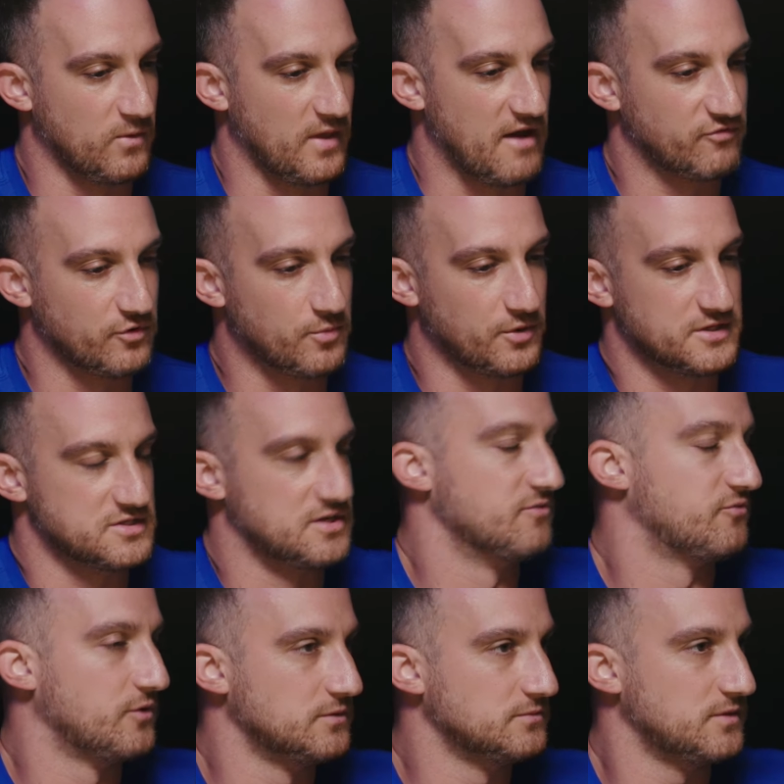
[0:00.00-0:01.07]
Everybody's
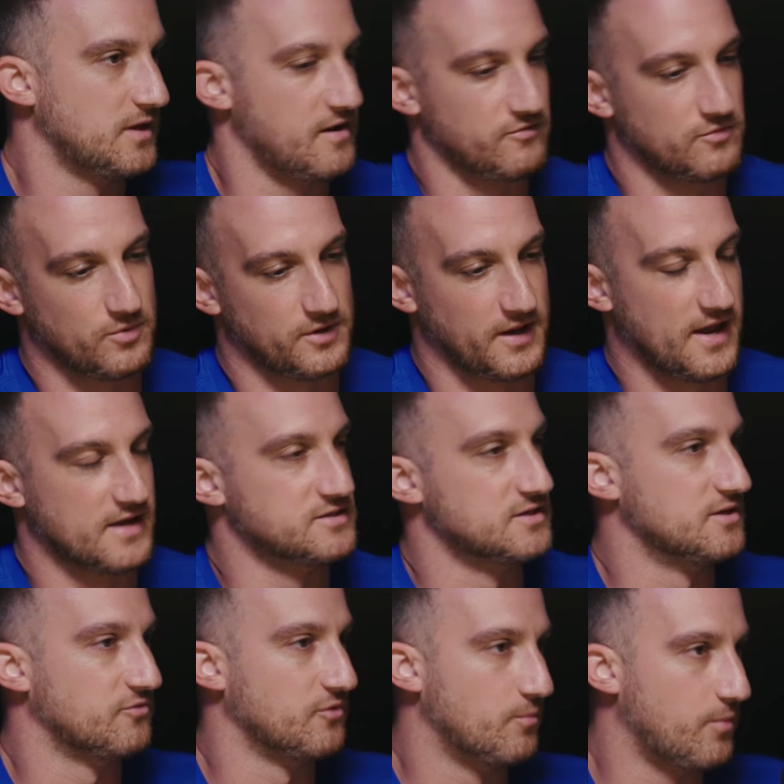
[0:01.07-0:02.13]
different, and everybody has a
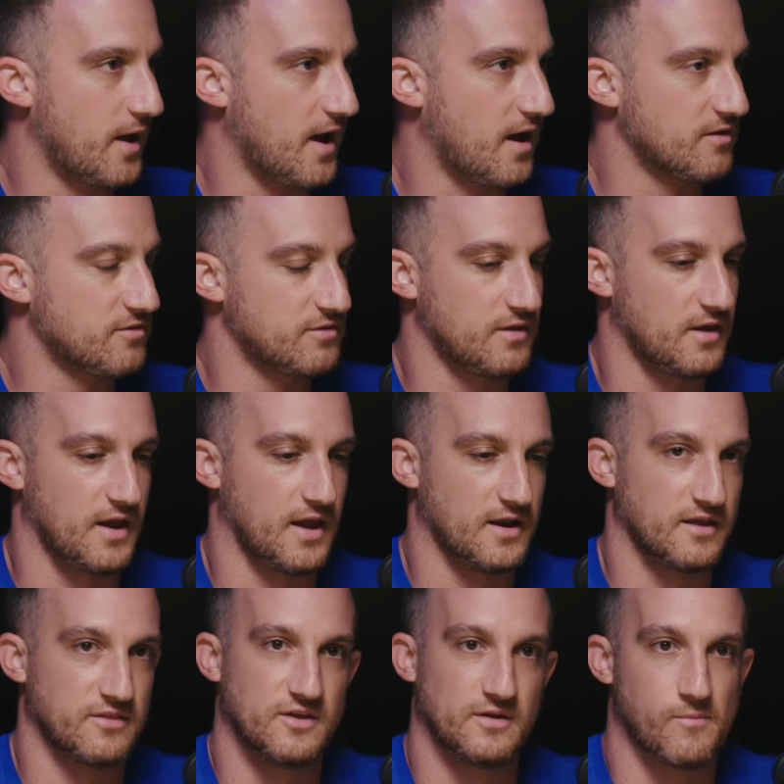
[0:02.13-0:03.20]
different path. And
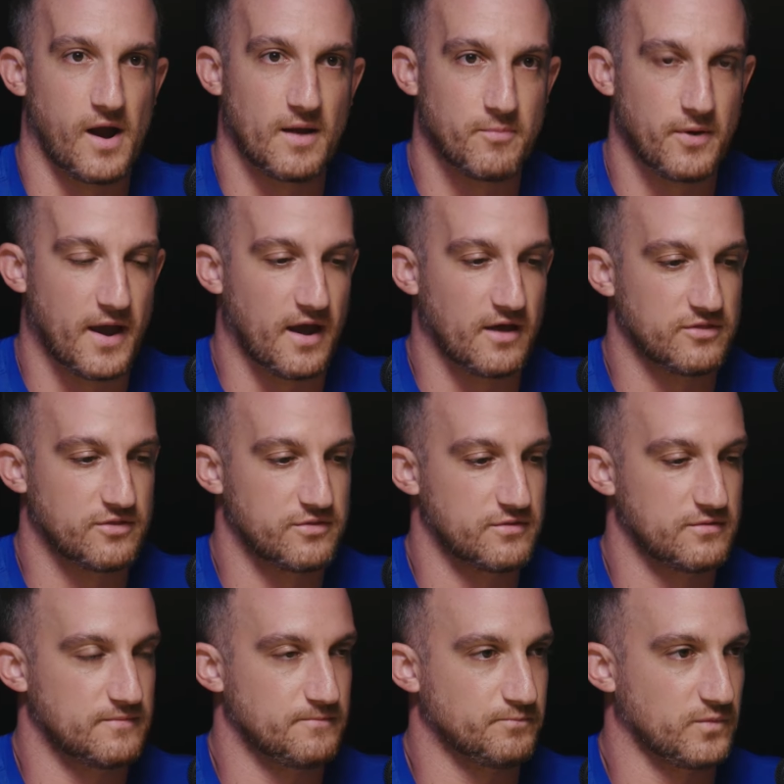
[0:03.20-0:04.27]
I think my path,
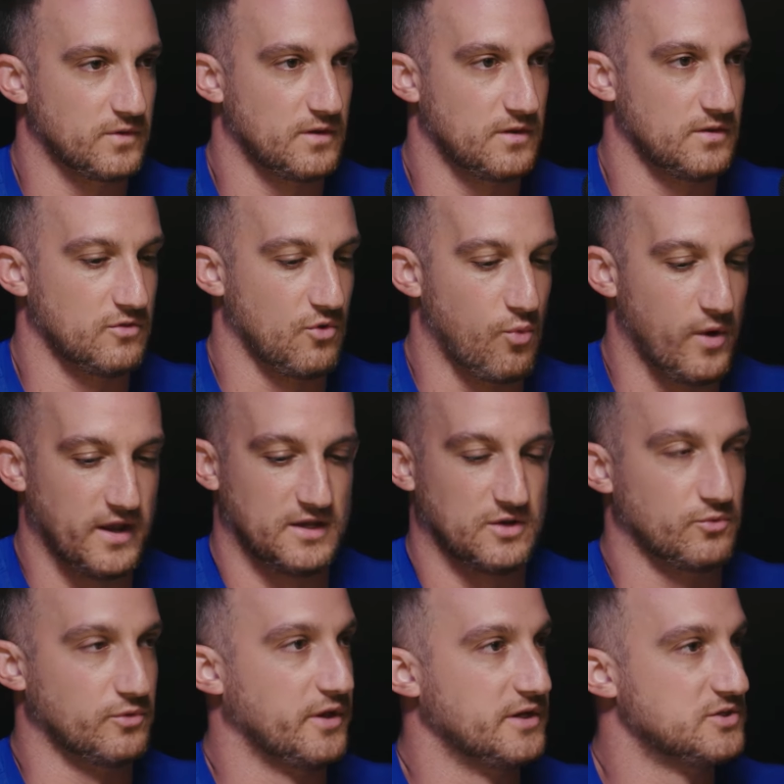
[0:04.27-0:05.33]
the way it
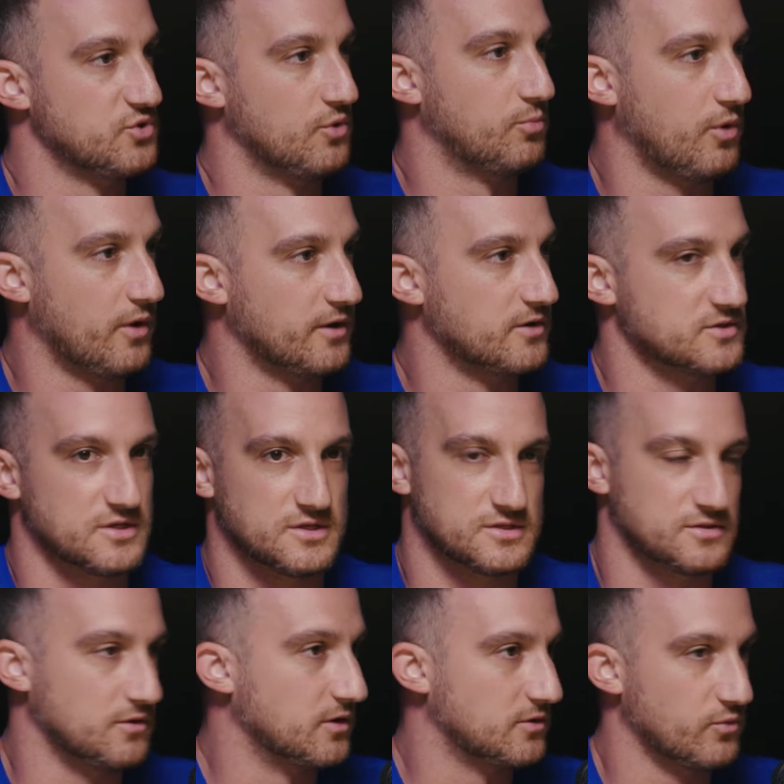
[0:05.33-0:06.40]
can relate to a is, is
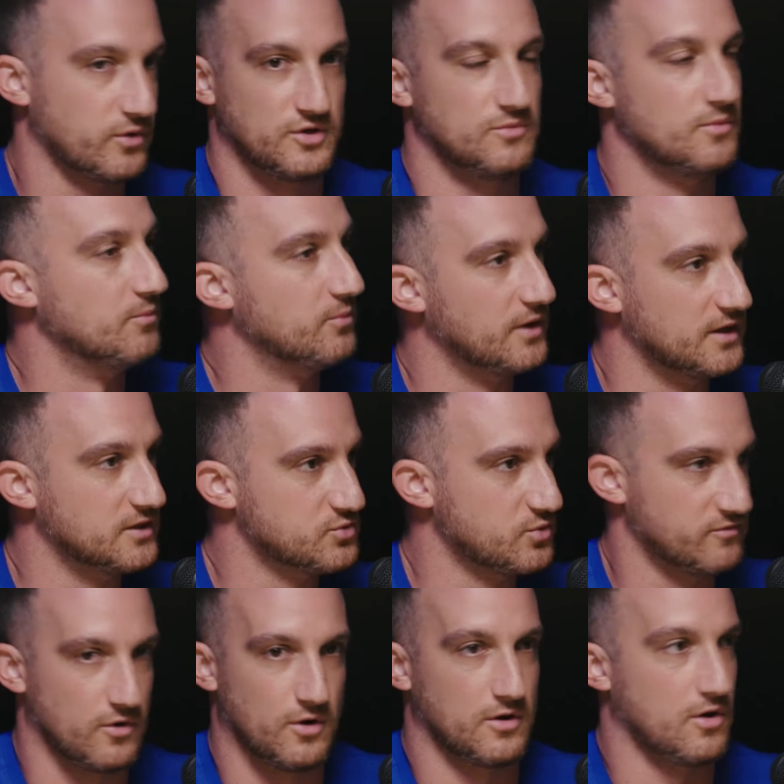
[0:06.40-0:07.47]
look, we're human beings.
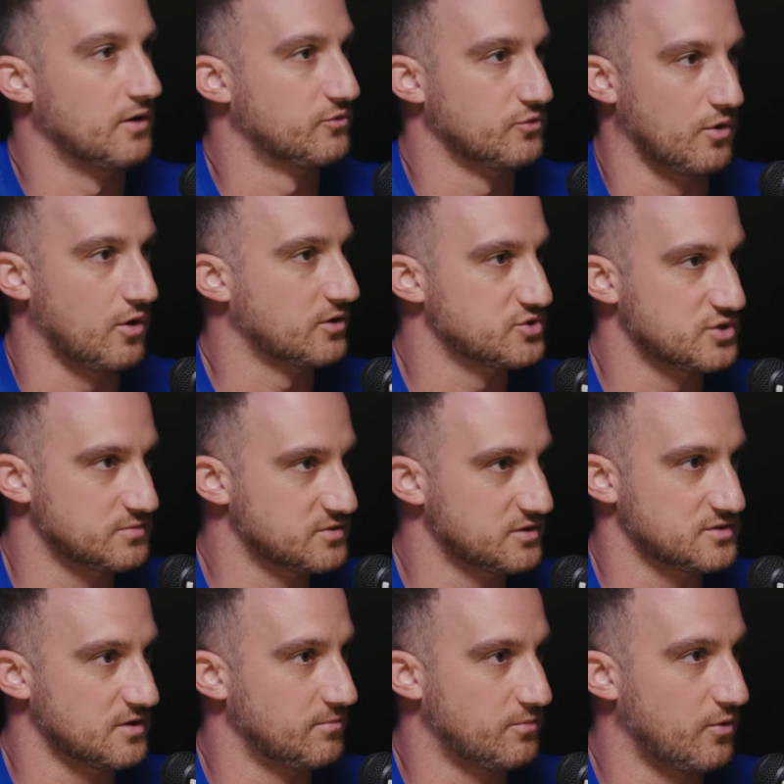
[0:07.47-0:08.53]
We've all gone through hardships at
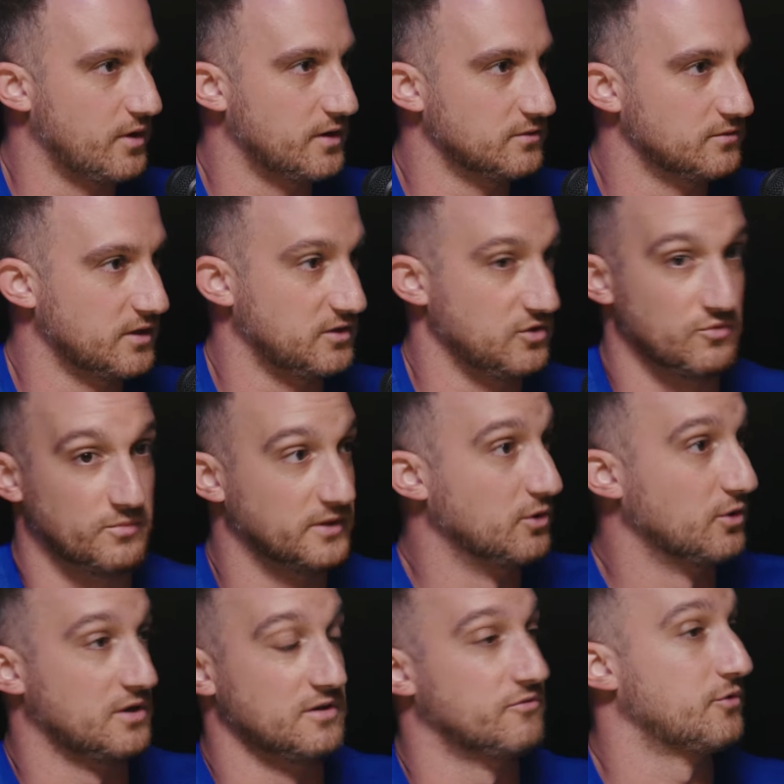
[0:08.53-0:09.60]
some point. Like you've been
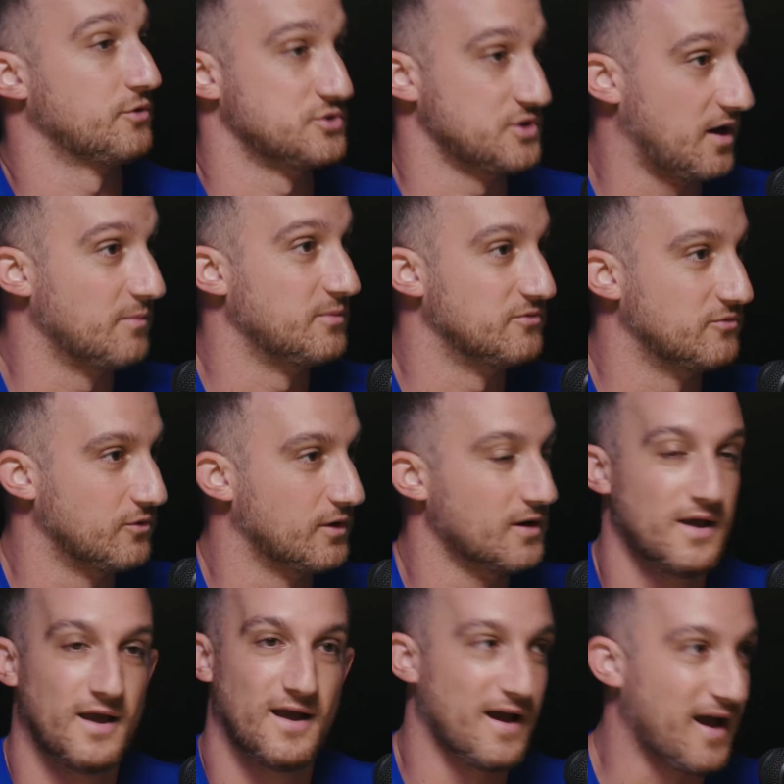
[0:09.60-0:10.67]
looking for a job before.
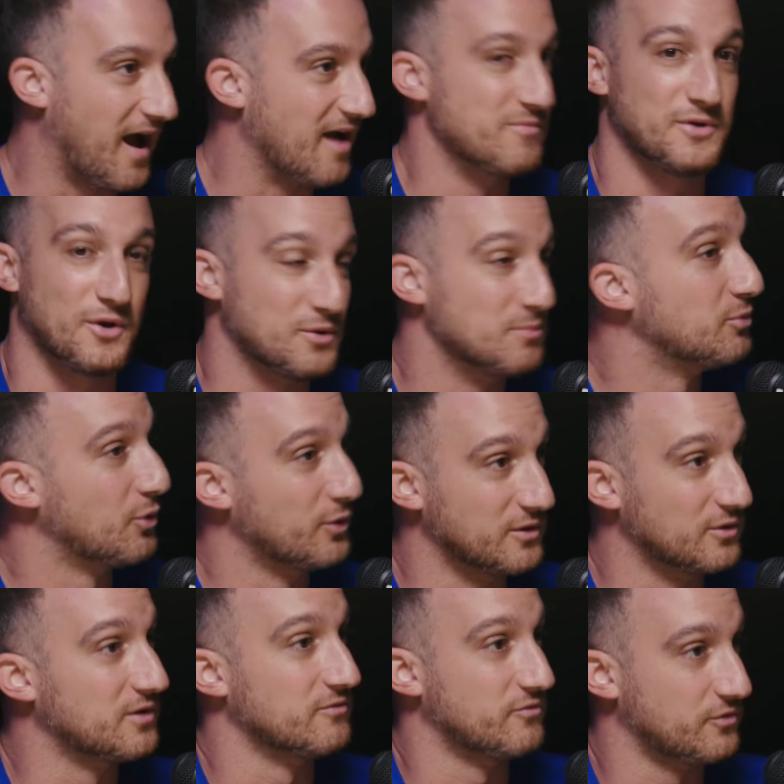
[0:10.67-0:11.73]
I've been unemployed
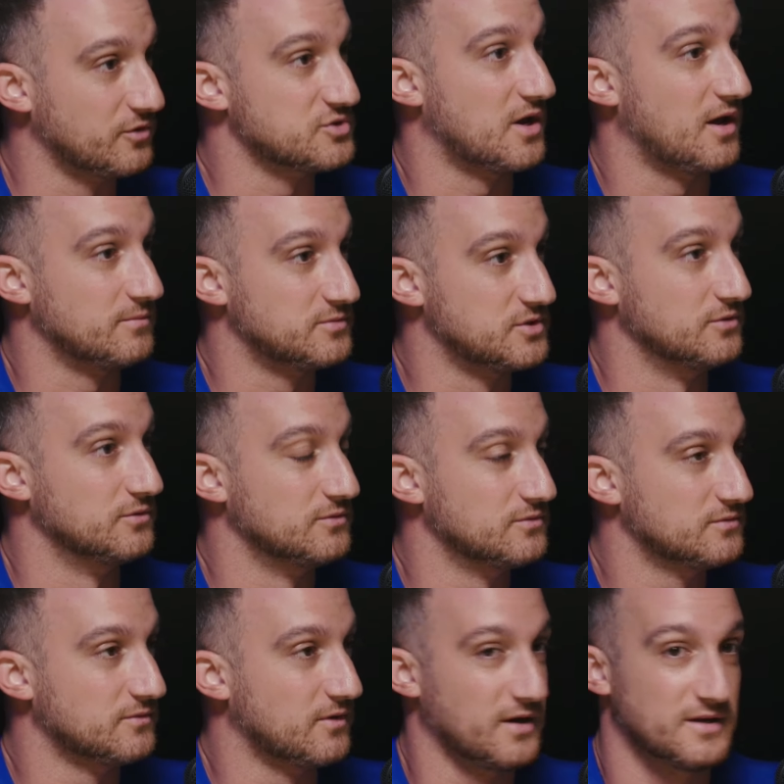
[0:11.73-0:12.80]
looking for a job too.
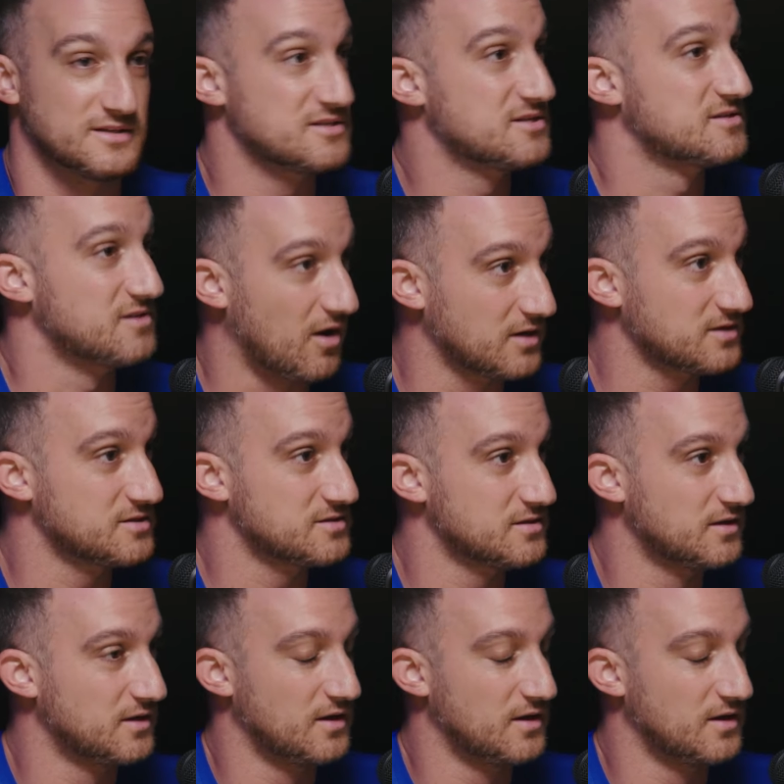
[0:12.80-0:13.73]
Right? It sucks.